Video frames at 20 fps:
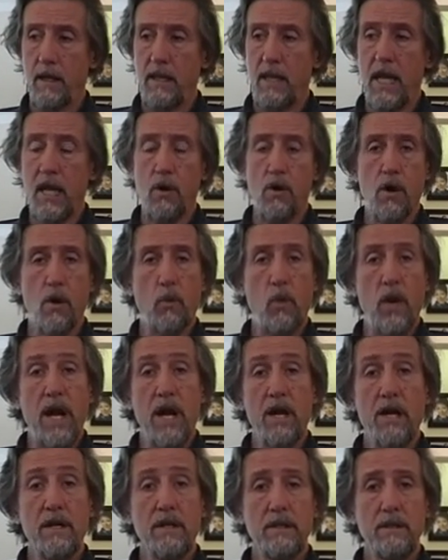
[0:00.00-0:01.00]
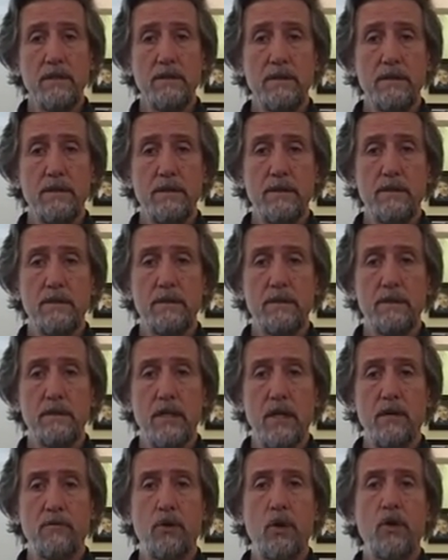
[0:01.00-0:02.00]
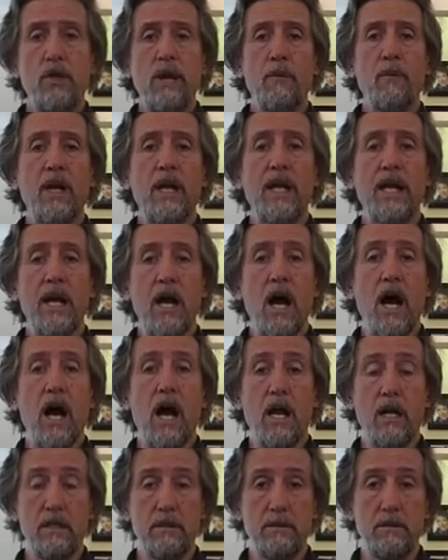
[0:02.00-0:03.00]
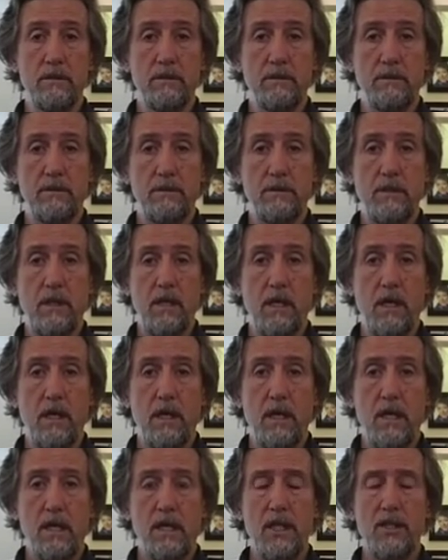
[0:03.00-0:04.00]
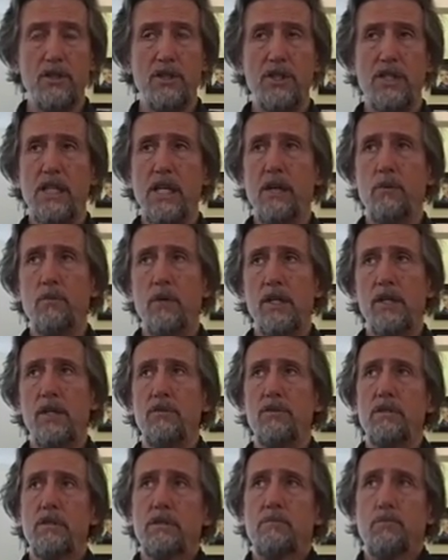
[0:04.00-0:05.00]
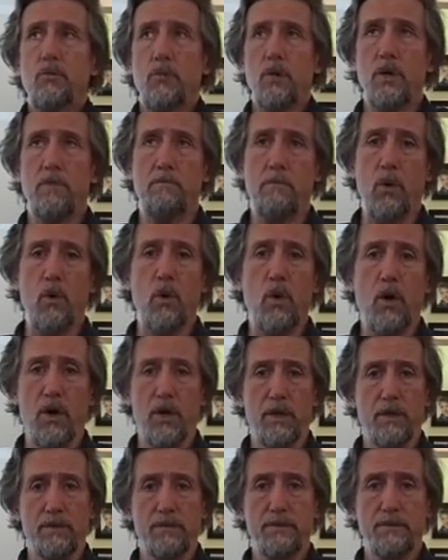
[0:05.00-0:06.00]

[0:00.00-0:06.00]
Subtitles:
They are aware of who they really are. Because you see, when you were born,